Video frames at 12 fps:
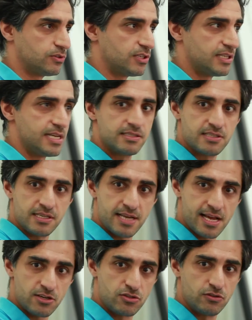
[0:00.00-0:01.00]
to the
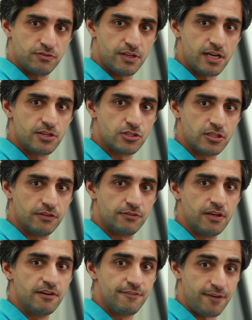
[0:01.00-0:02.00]
international version of
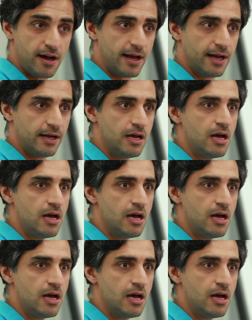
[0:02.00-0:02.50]
FHIR,